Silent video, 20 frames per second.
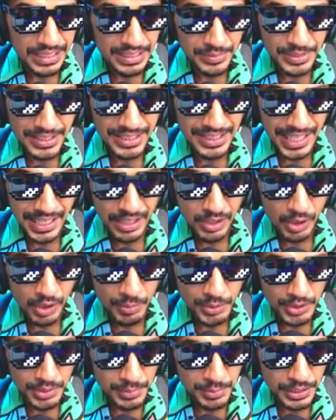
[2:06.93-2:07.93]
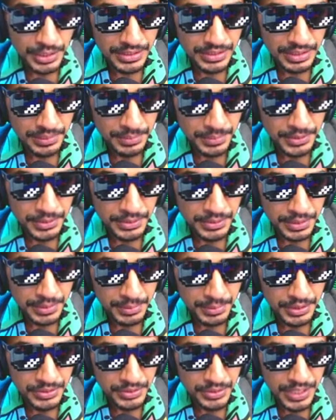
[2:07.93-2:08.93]
That's why the title almost
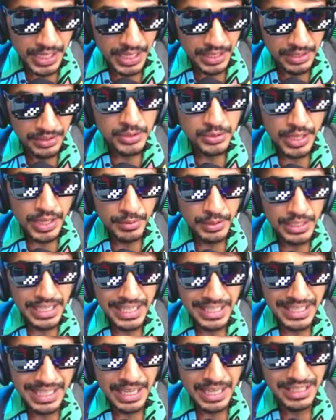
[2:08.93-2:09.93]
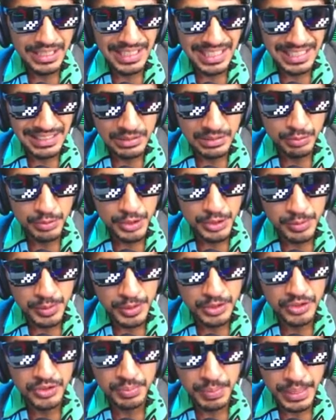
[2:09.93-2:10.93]
appears together. So I would dedicate less
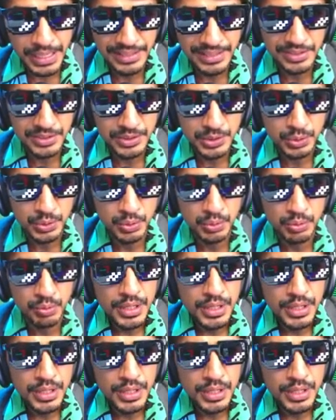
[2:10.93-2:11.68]
visual space to